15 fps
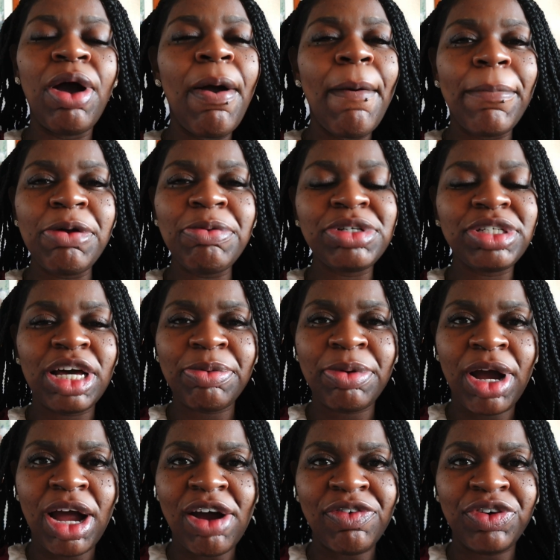pretty much labor
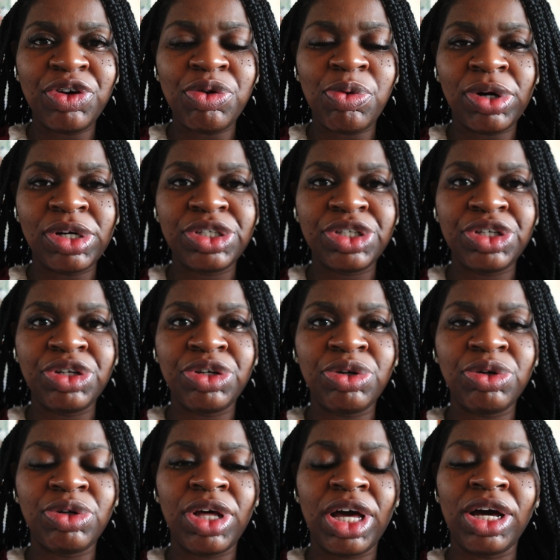however you want
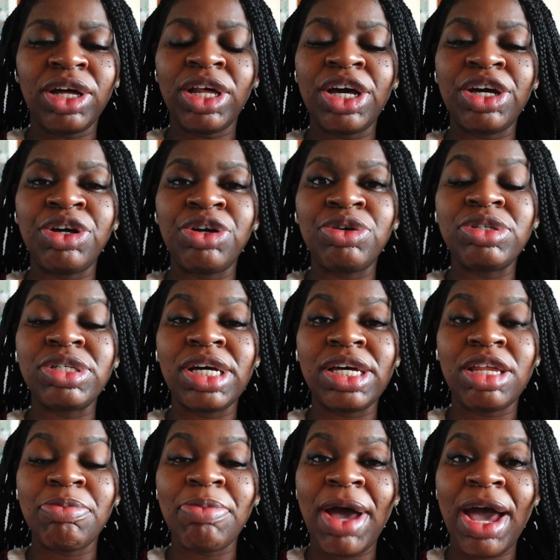to. They'll let you sit
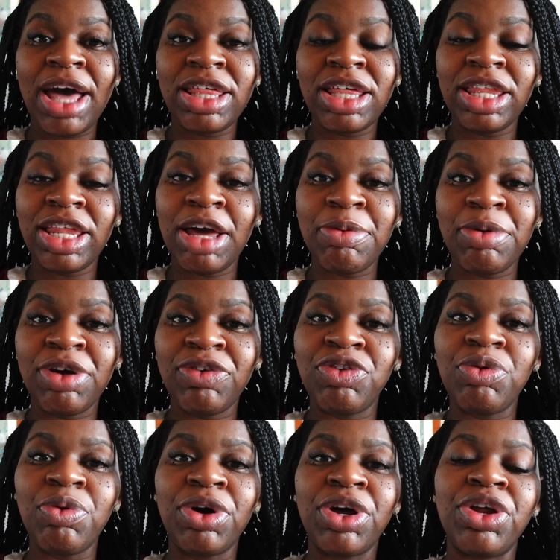in the bath and labor if you
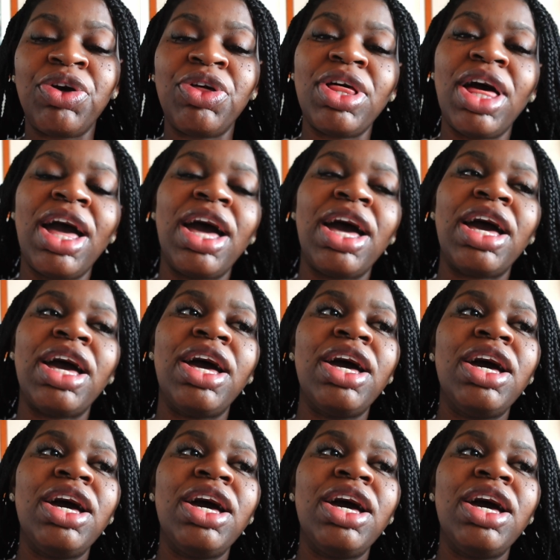want to do that.